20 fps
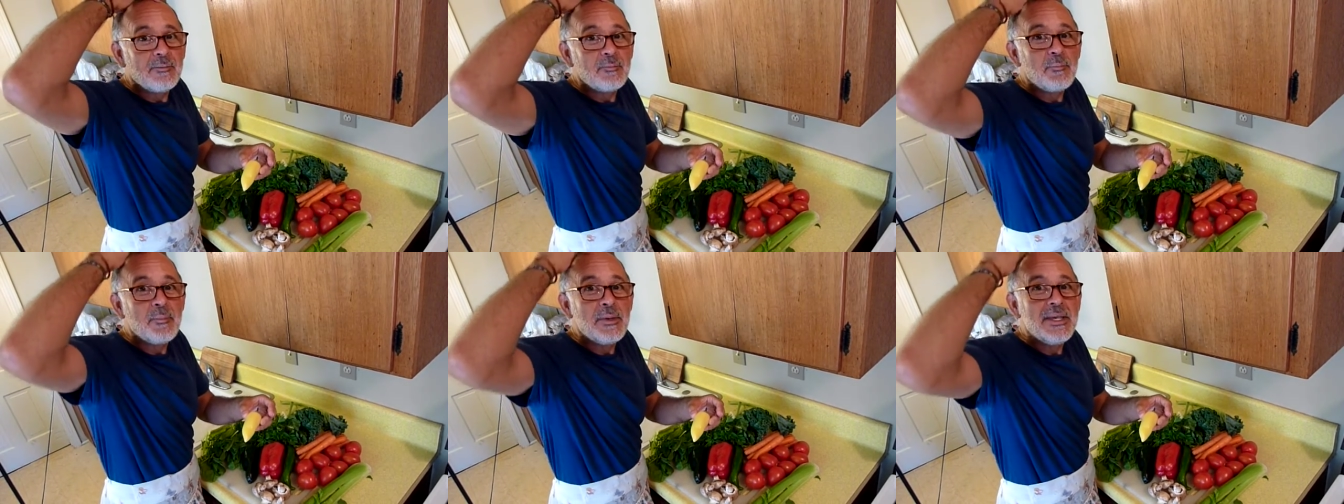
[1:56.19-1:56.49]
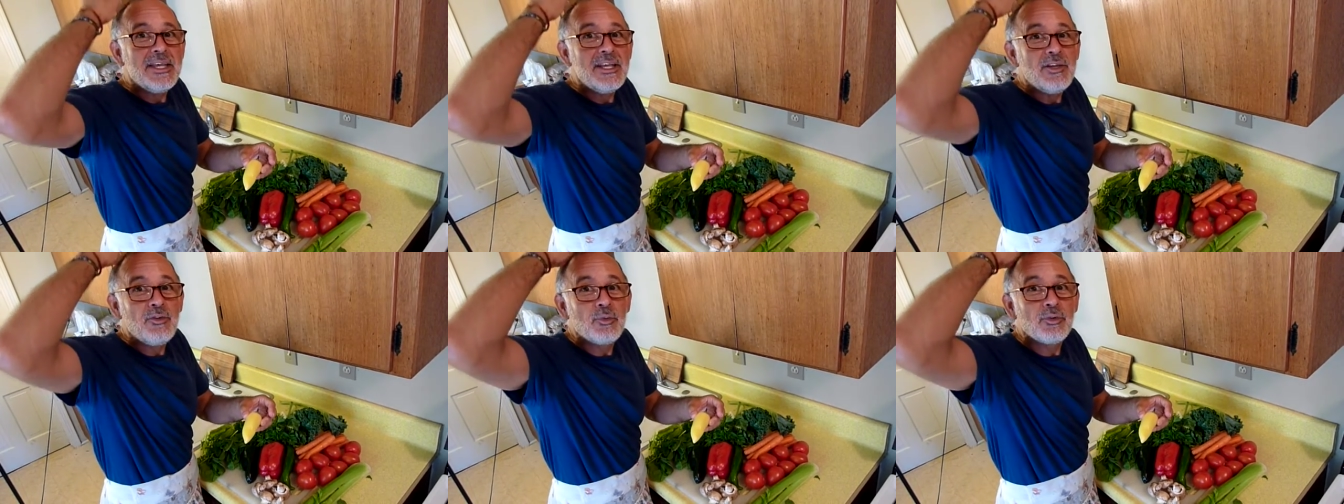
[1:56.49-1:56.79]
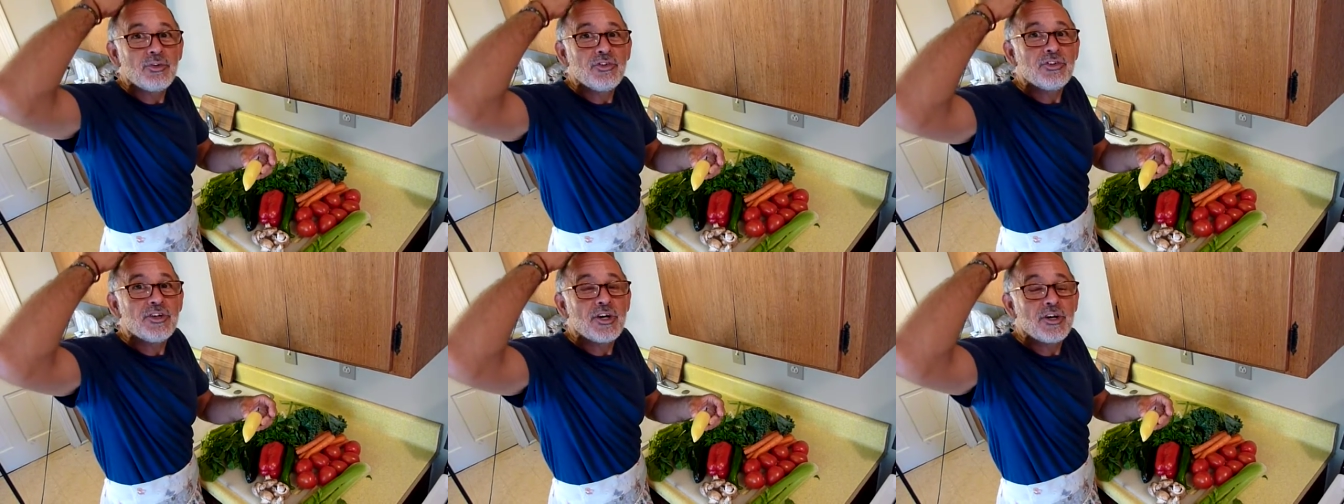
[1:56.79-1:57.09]
Beads
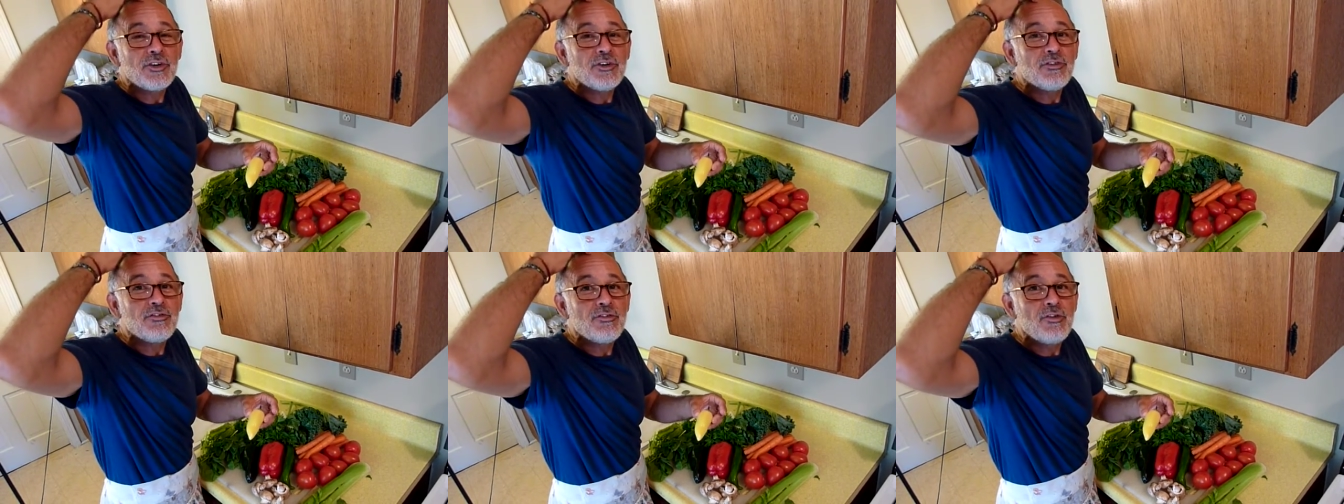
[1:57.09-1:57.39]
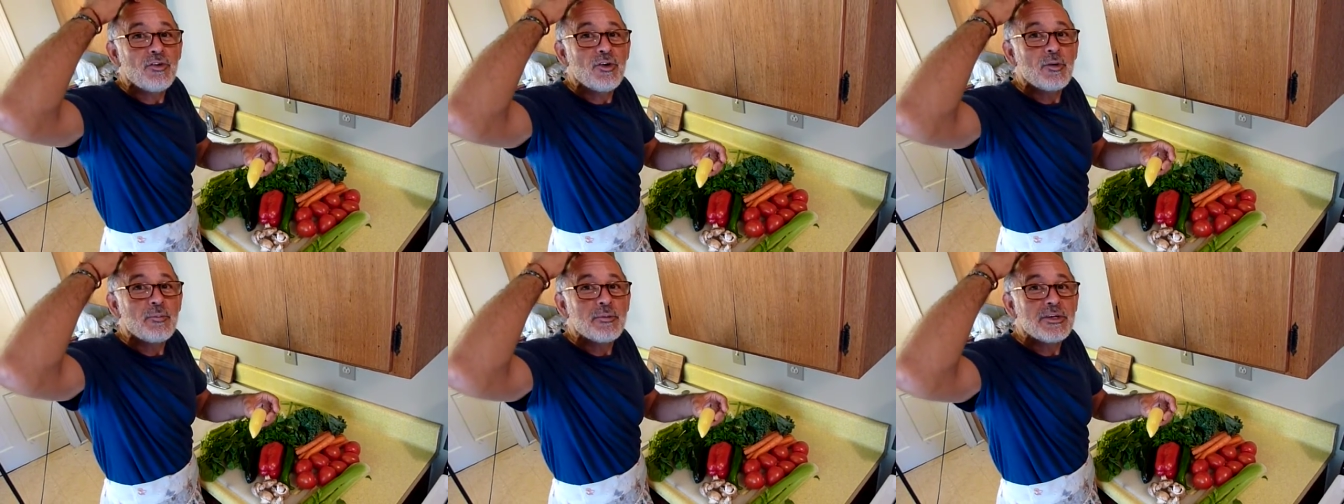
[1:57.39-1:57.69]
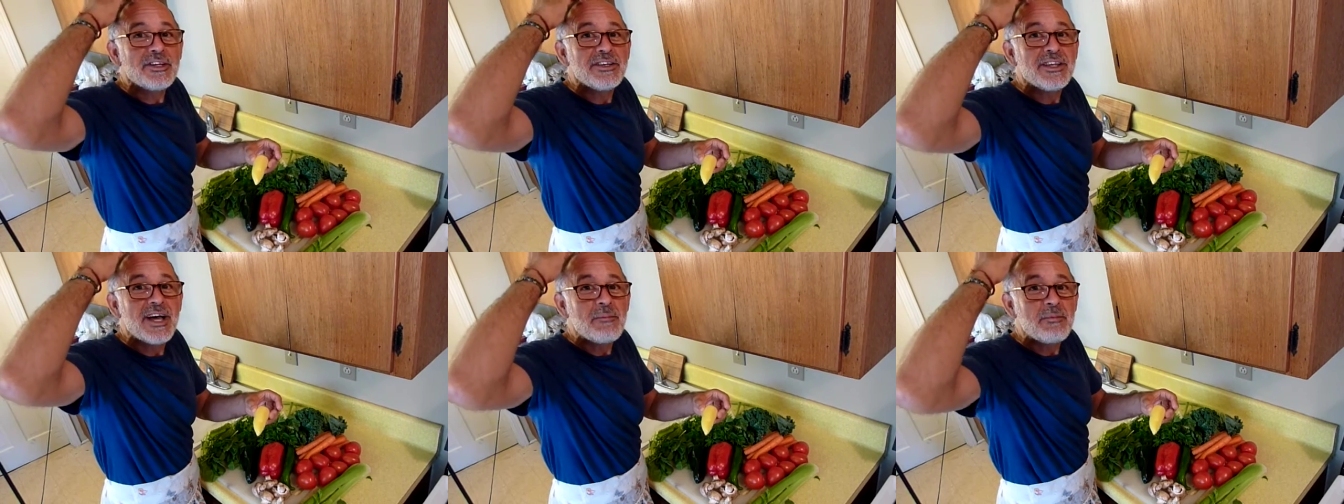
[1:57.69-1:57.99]
will start to form on
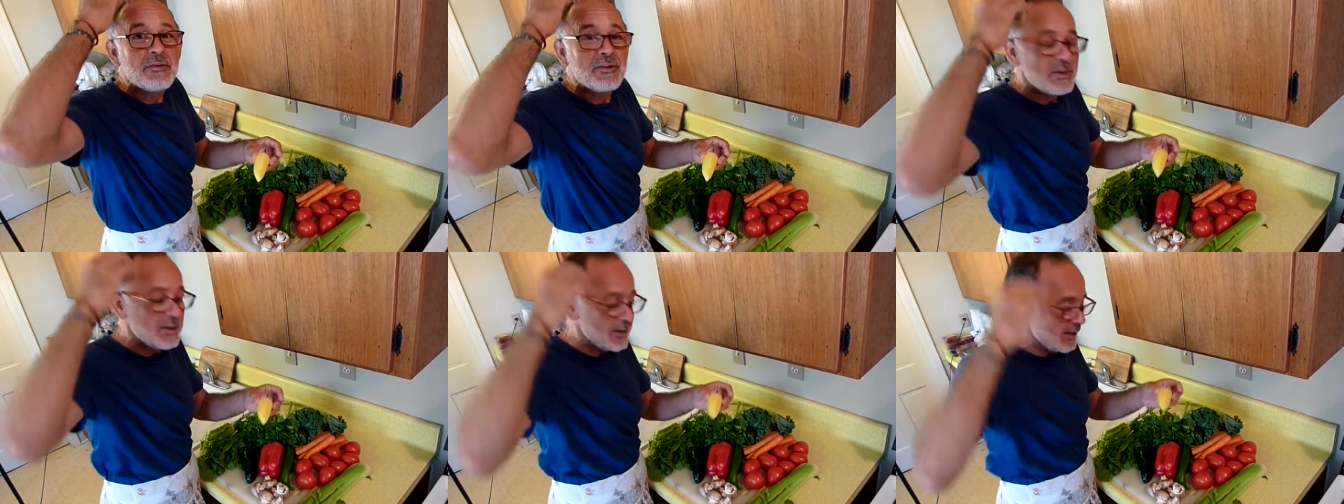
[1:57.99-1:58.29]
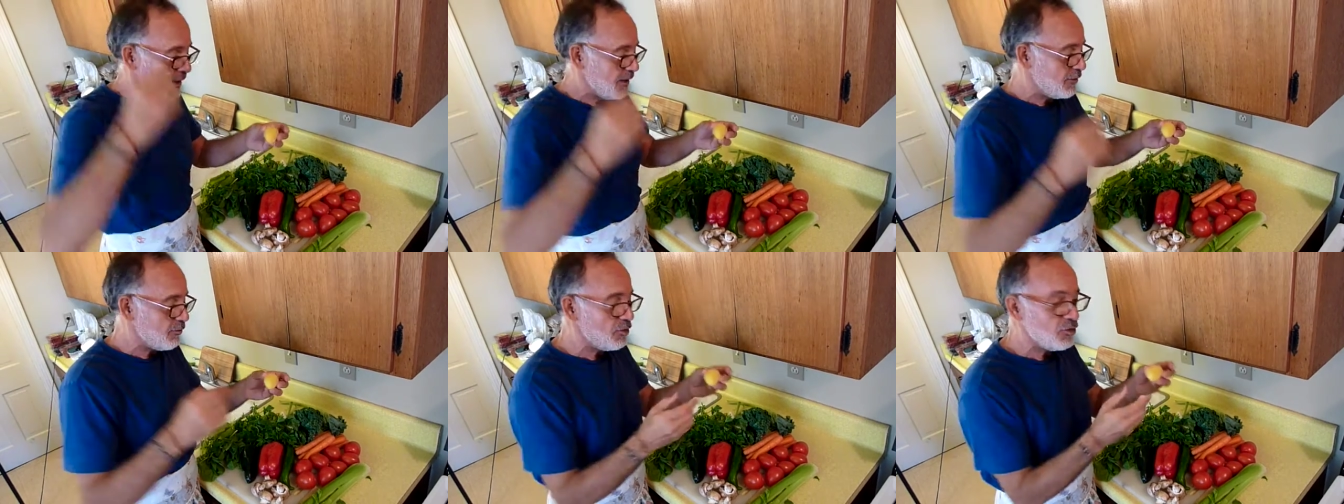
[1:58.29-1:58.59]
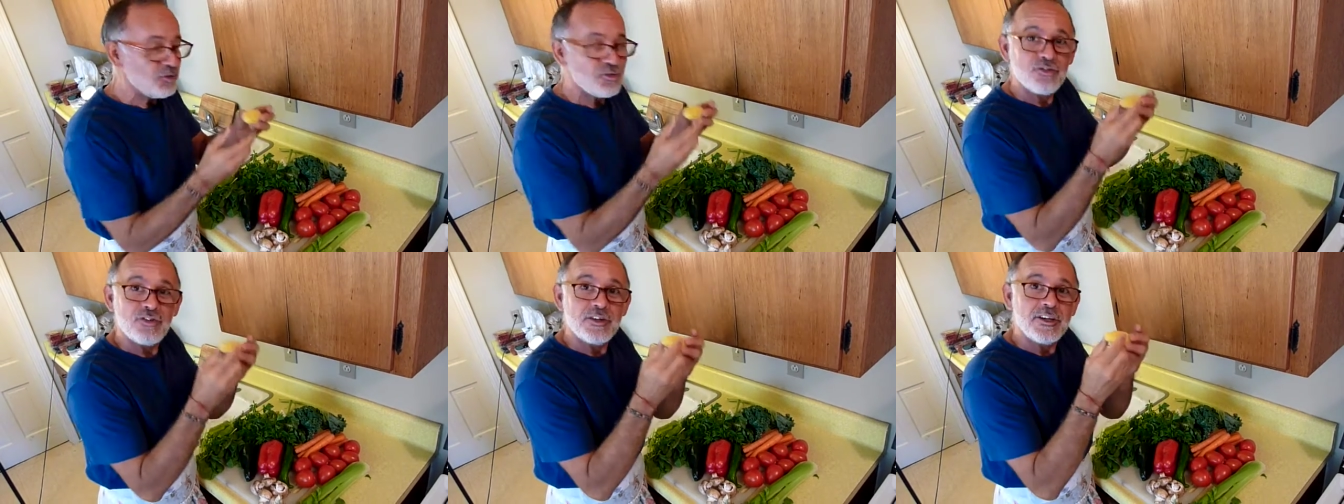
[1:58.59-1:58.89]
the top of your head if
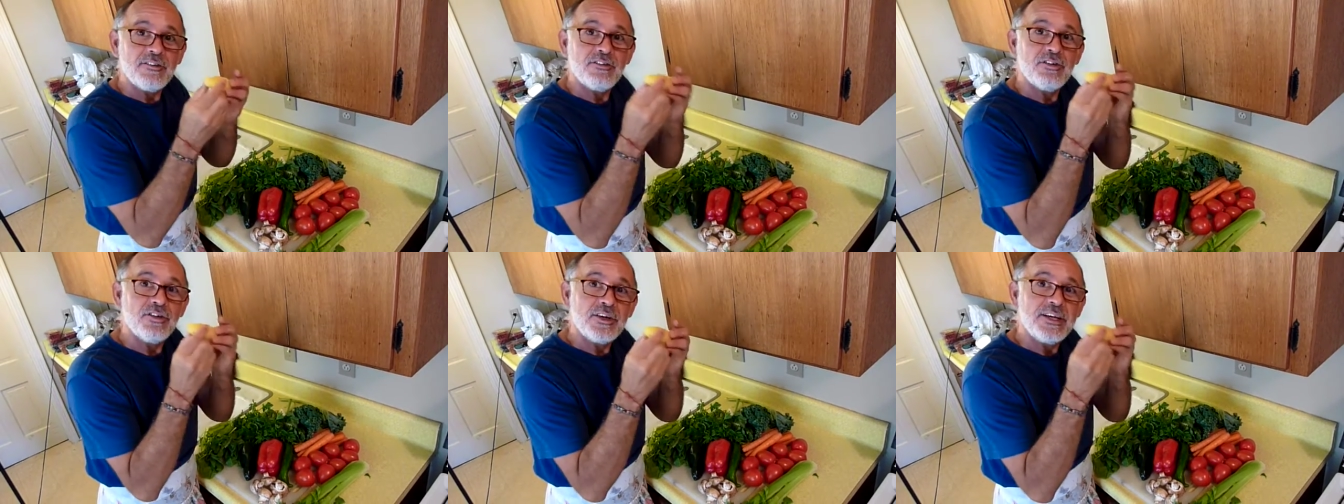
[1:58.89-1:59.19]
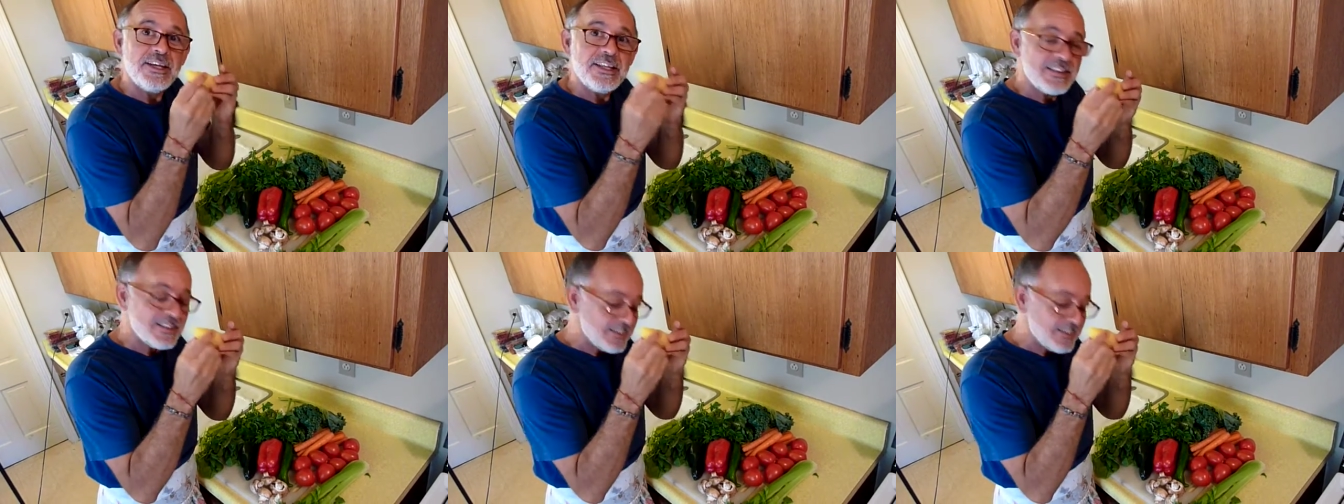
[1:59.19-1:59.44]
you eat